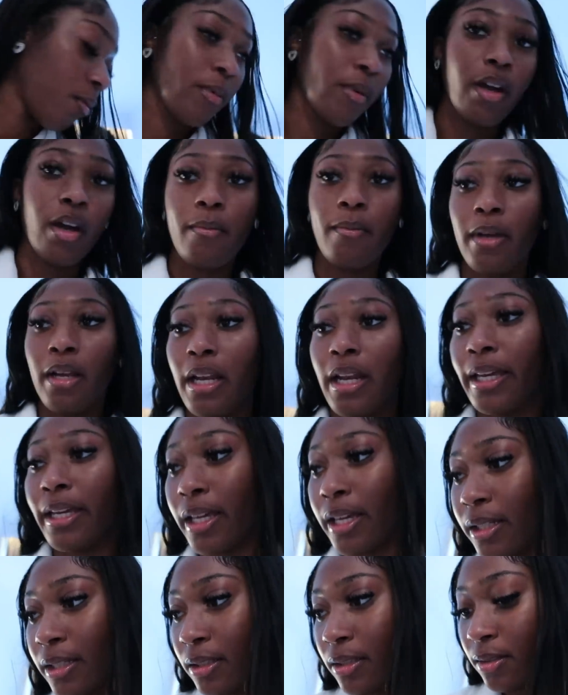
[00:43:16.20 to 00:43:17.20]
Where are my
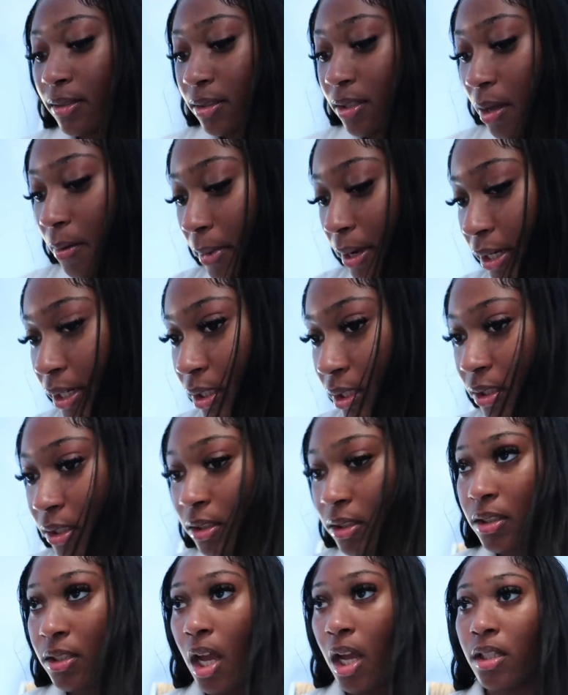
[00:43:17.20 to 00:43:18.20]
leggings? Am I
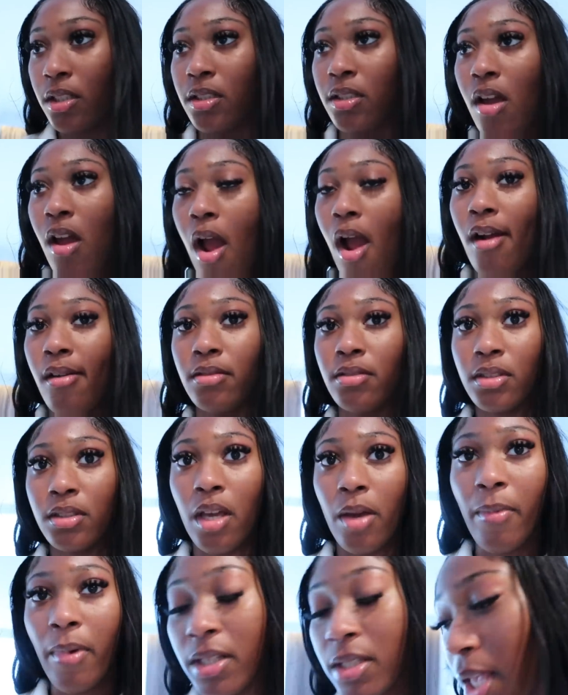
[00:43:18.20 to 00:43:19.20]
set?
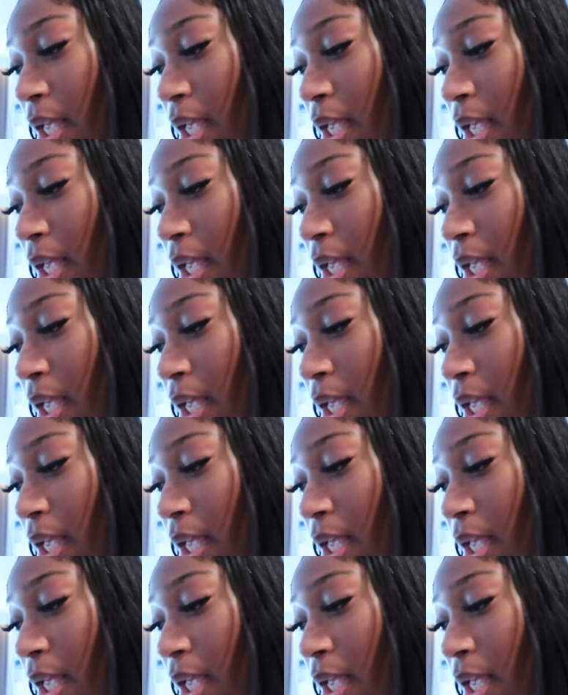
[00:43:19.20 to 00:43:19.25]
Give me a